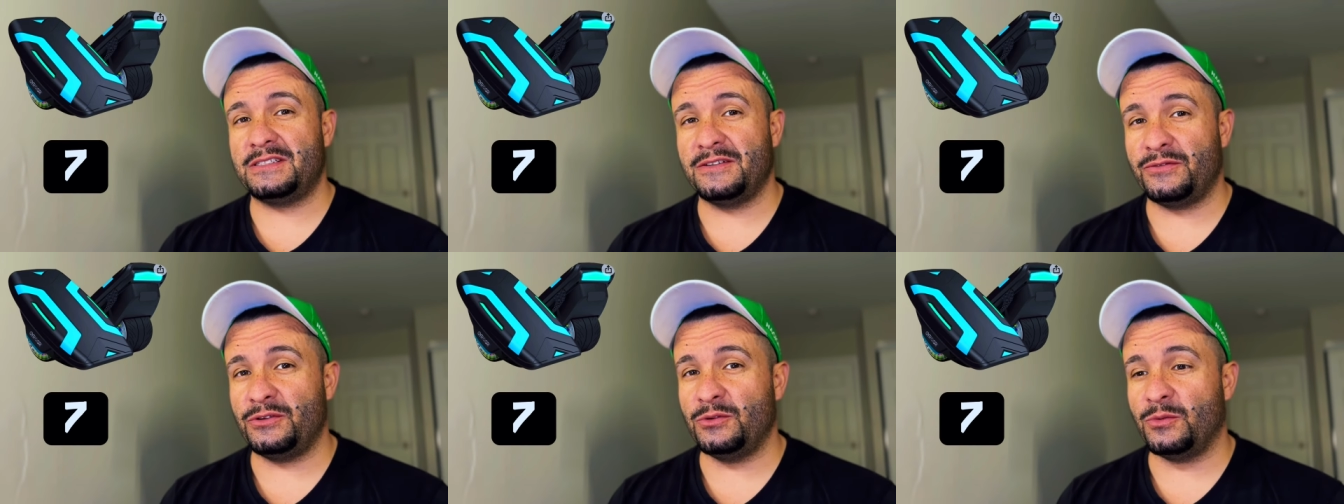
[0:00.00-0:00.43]

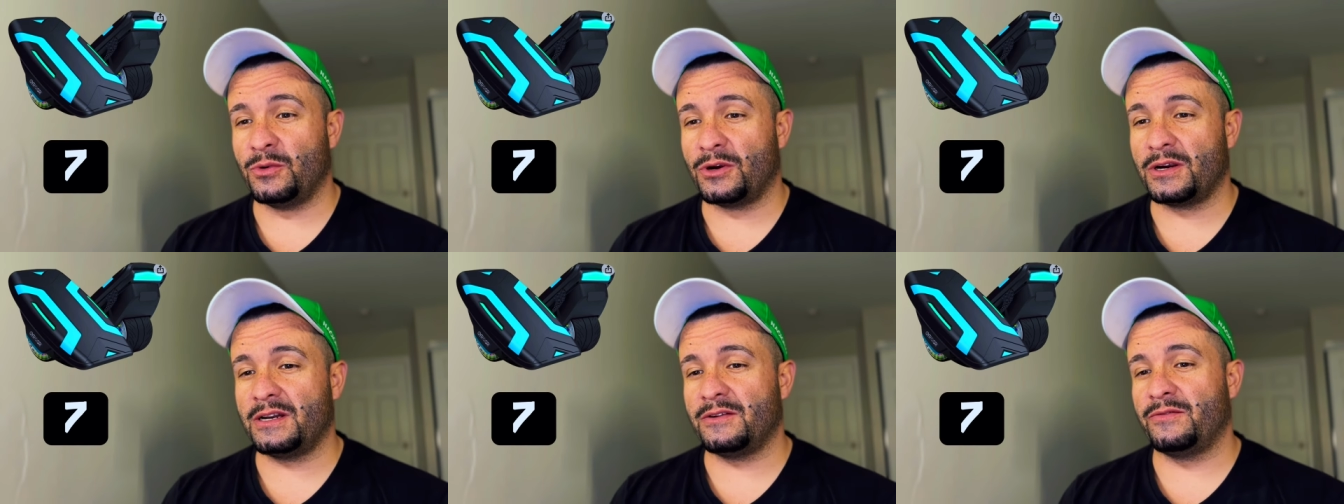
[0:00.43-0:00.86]
if you
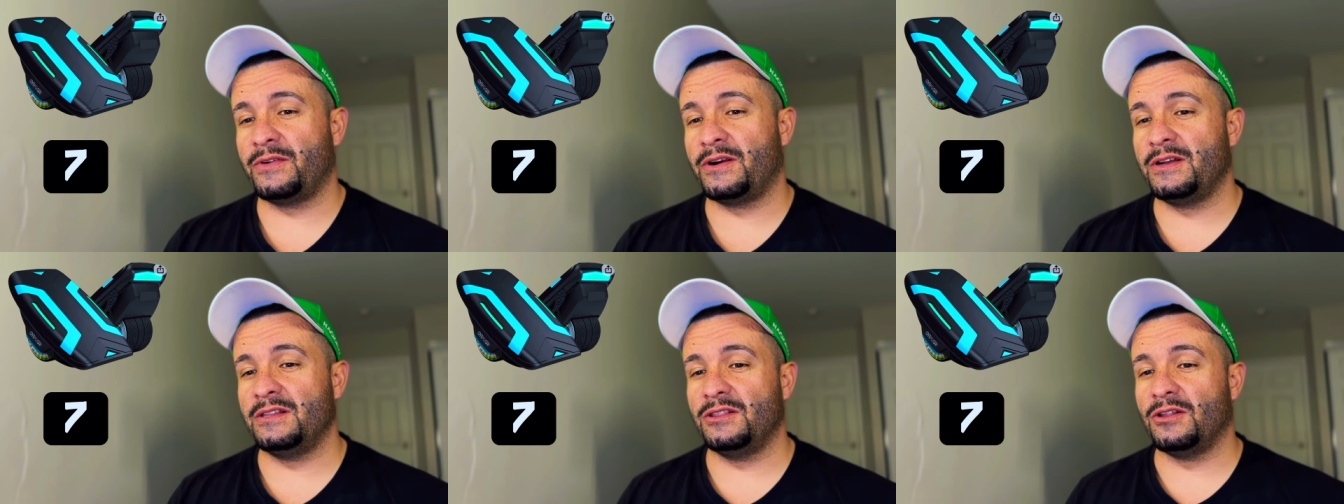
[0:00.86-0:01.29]
work in a
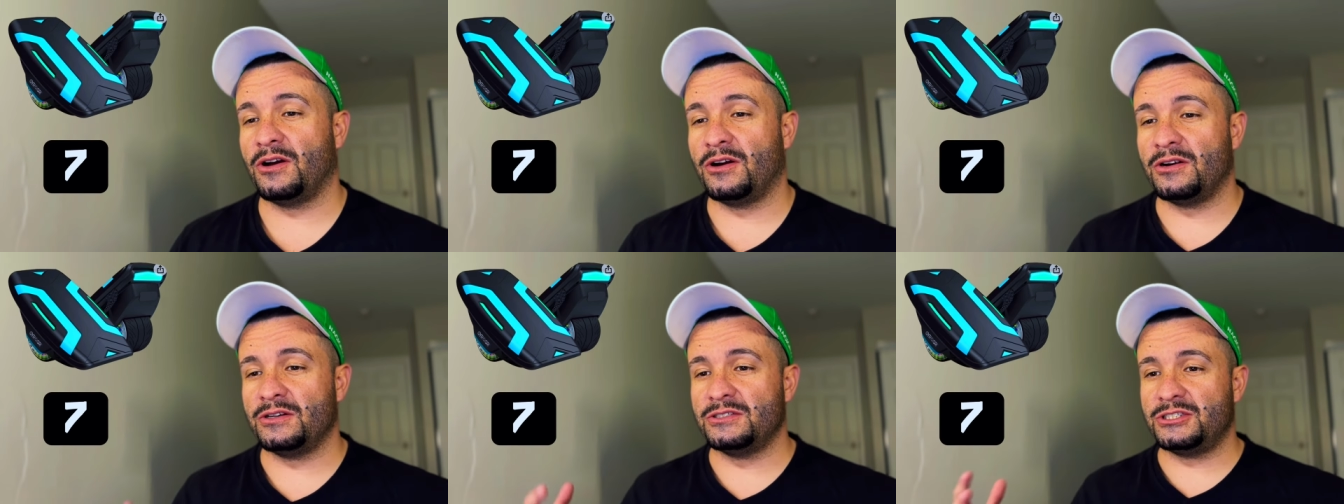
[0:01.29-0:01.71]
very
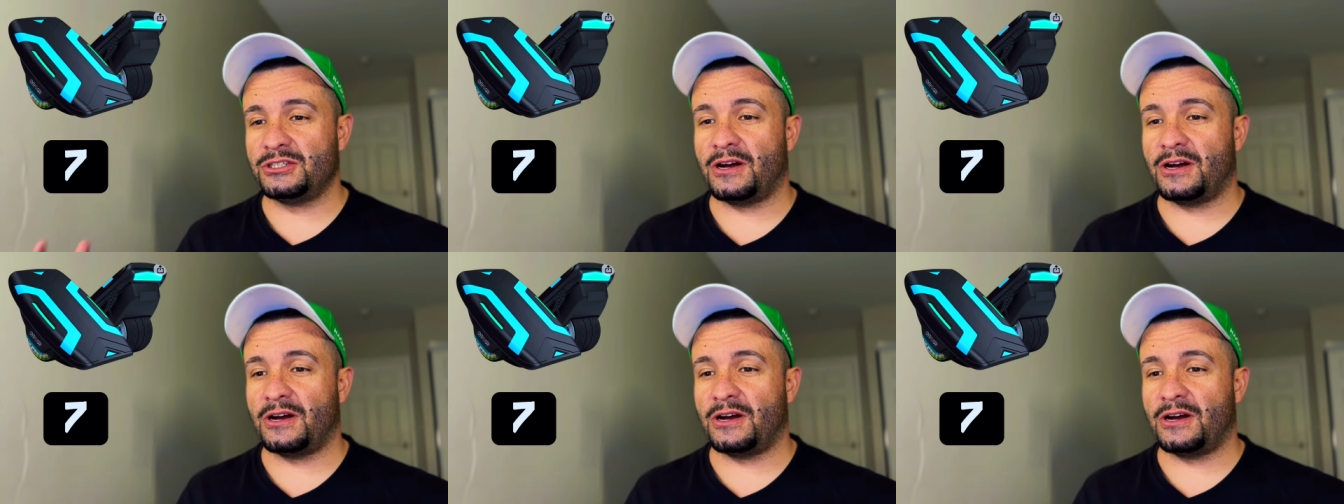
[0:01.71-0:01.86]
large